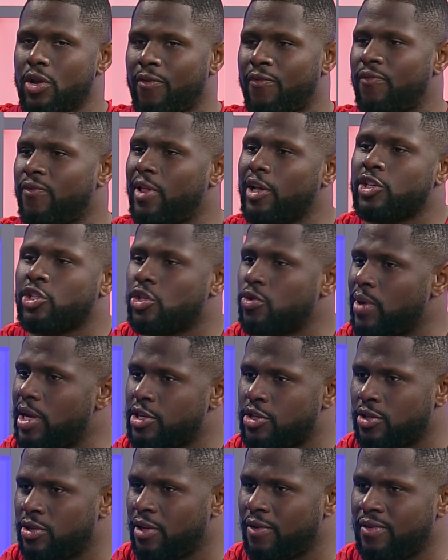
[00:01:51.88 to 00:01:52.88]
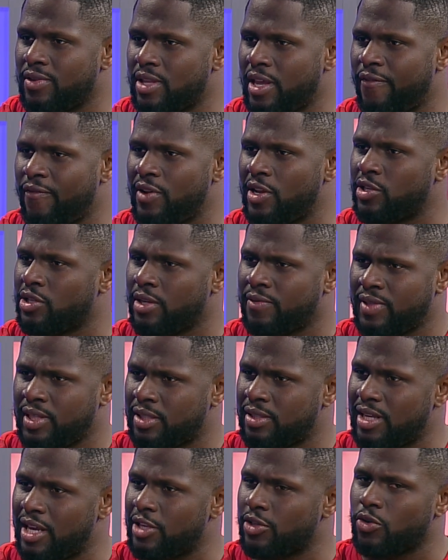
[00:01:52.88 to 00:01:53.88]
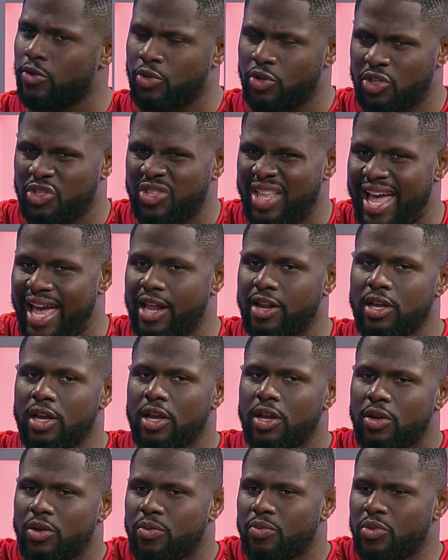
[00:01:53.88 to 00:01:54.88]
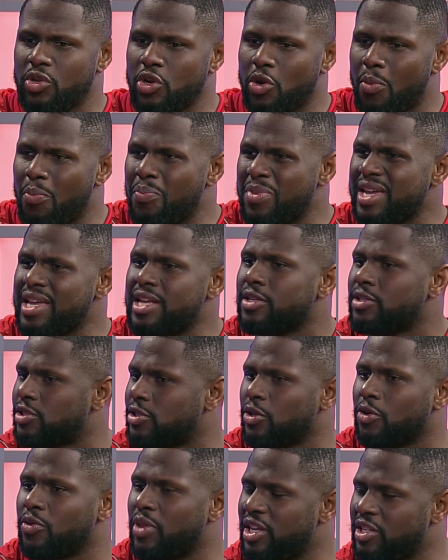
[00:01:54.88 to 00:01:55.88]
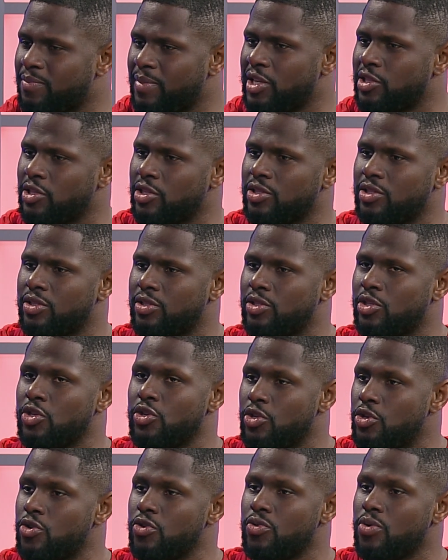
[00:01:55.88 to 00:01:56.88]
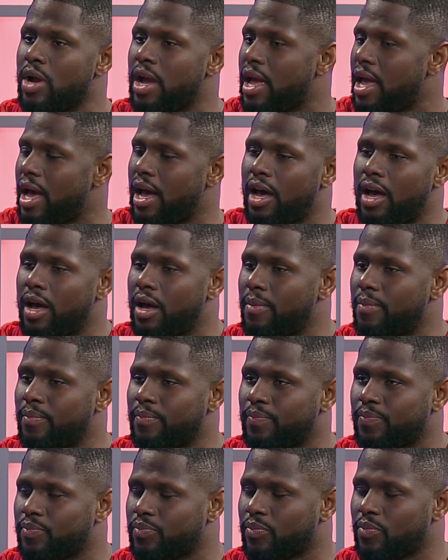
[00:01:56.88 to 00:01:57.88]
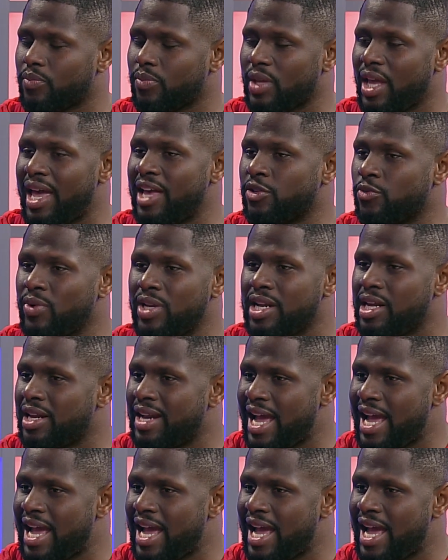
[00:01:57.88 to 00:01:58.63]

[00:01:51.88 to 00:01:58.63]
fluctuate your definition of success, or does that mean still as much as to you as winning a